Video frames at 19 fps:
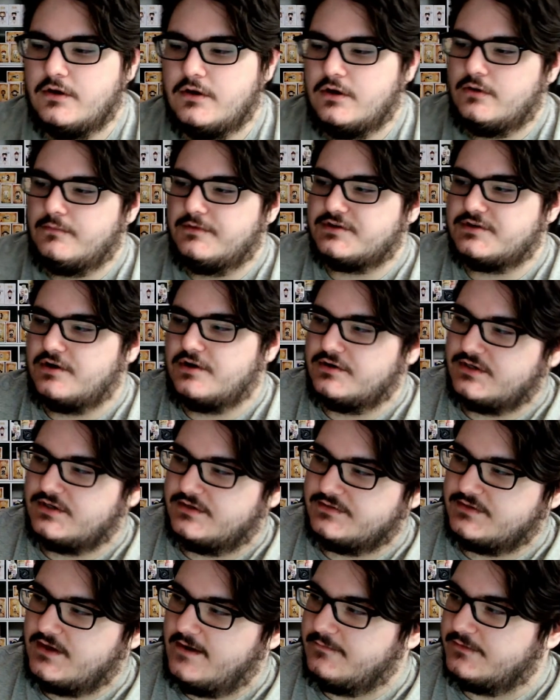we start ourselves
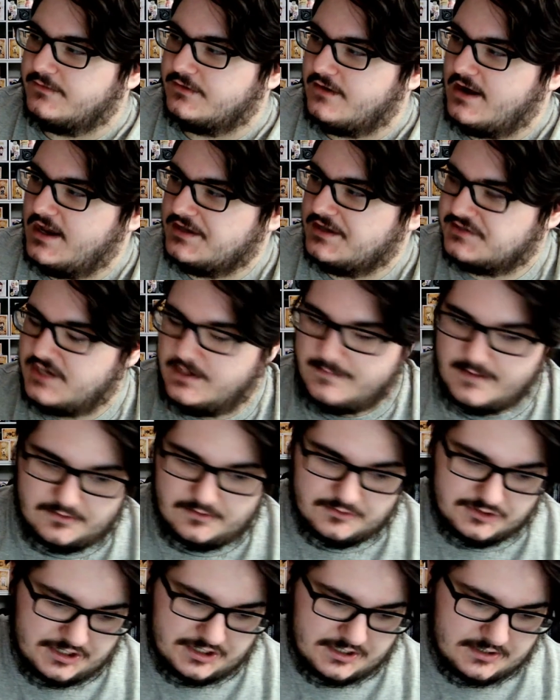off with a grass type
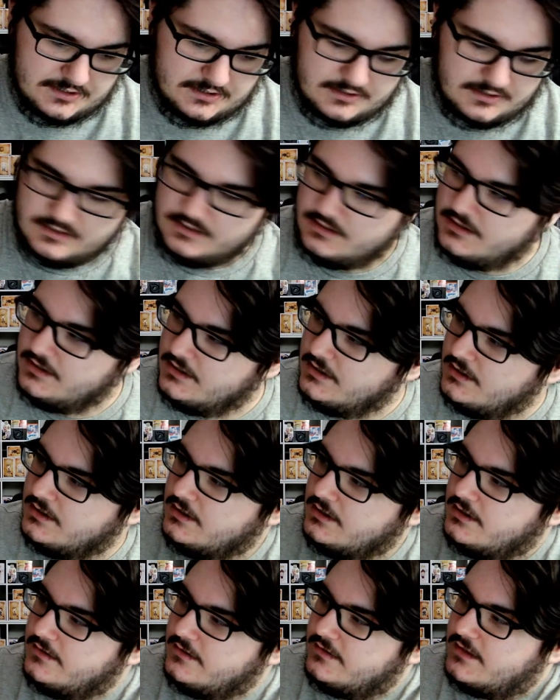energy.
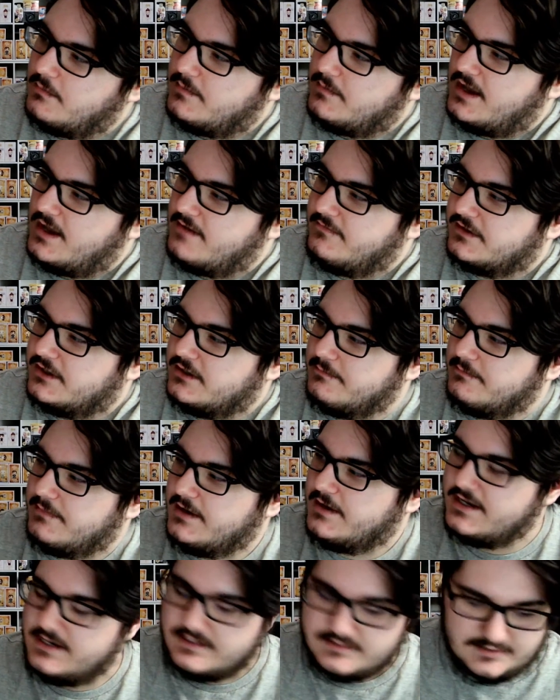Then we have a
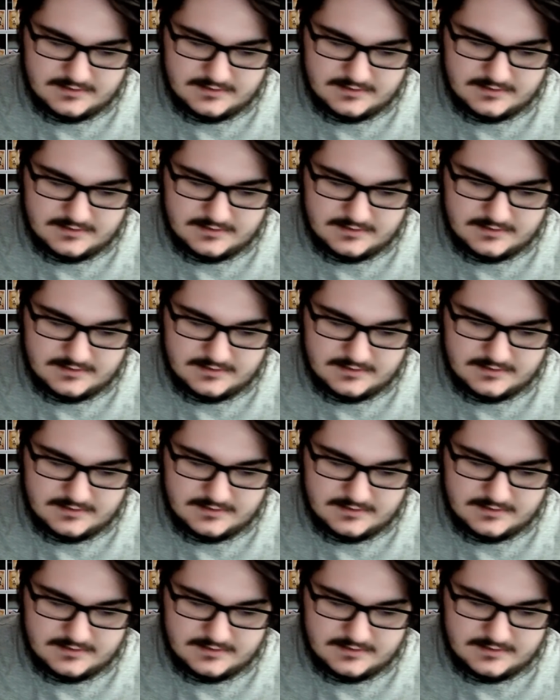Gabite.